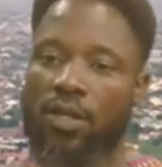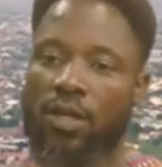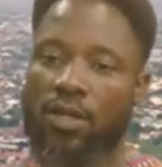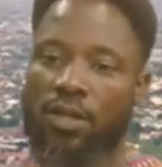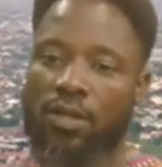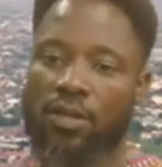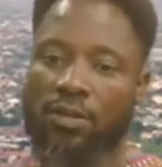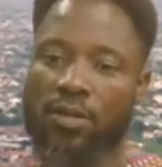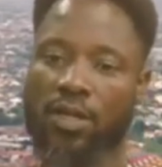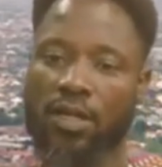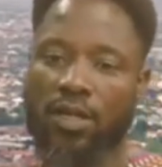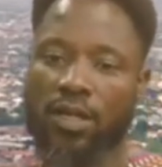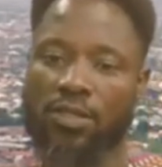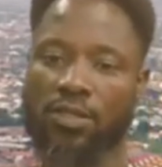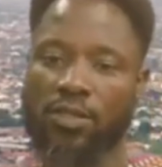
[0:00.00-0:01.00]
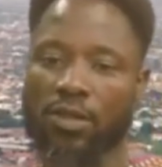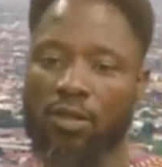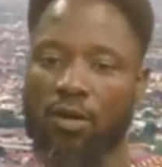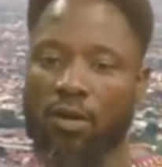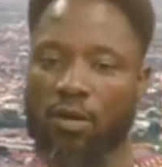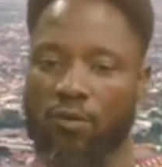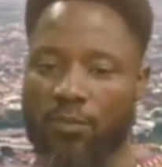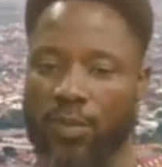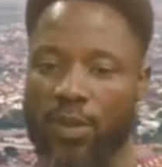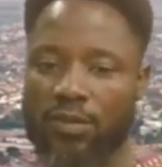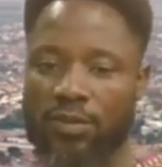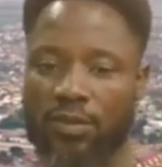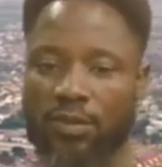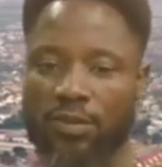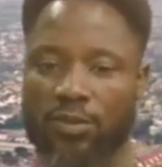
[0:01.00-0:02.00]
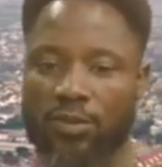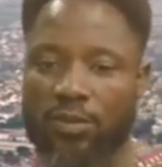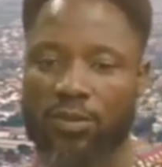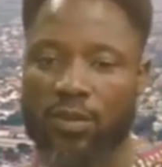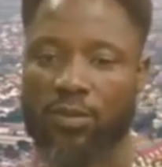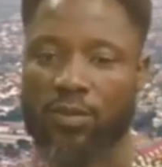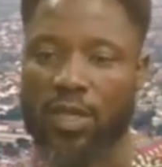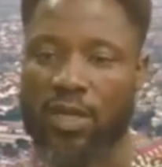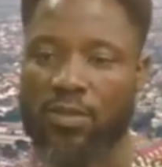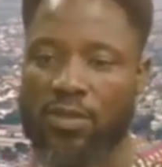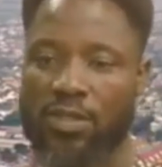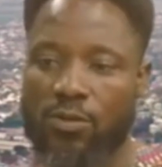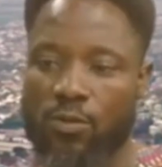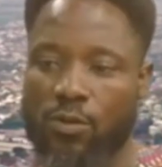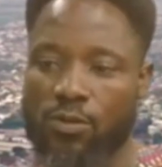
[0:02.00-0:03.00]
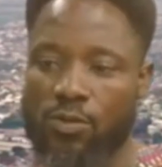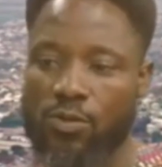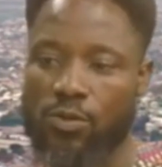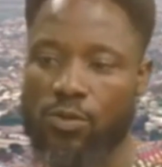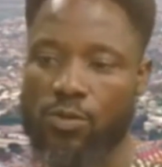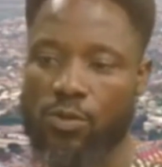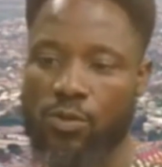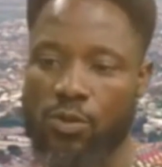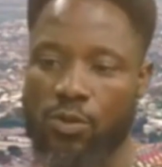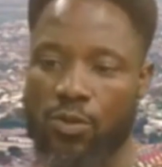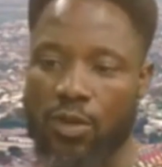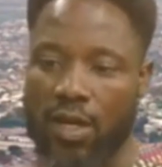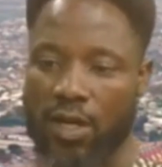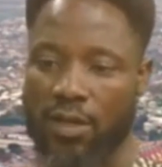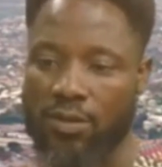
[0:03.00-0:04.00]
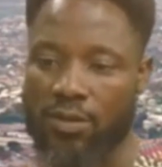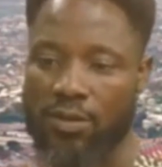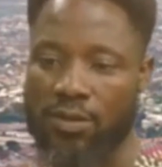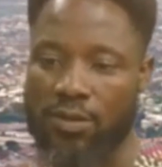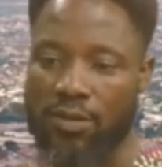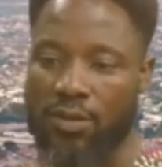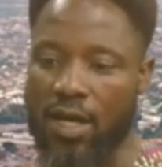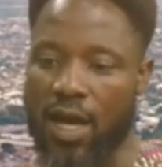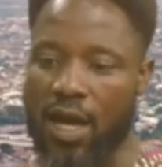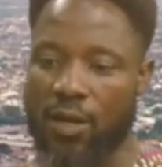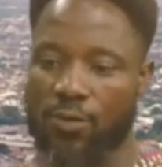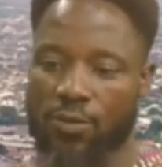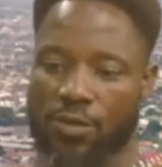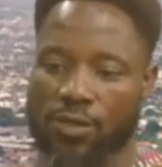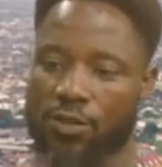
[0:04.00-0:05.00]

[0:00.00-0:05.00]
again, engaging the government, sometimes they want to look at how